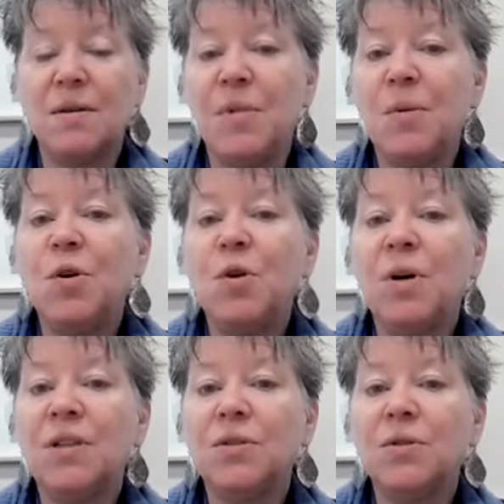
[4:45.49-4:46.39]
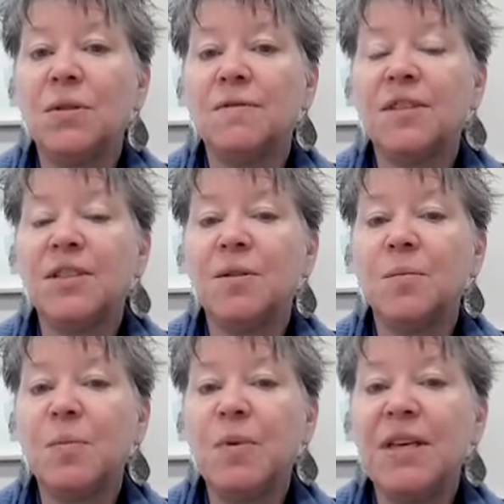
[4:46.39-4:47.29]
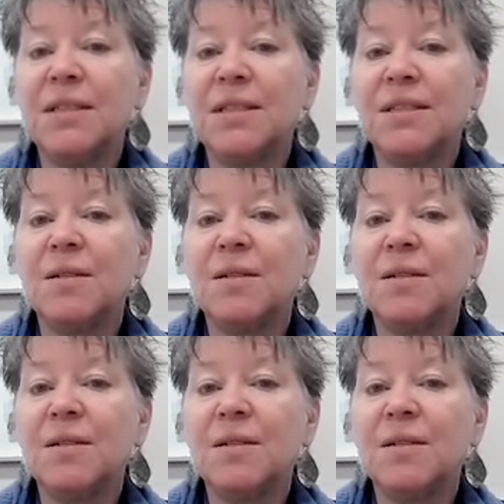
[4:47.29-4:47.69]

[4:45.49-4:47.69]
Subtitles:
Maybe you want your friendship space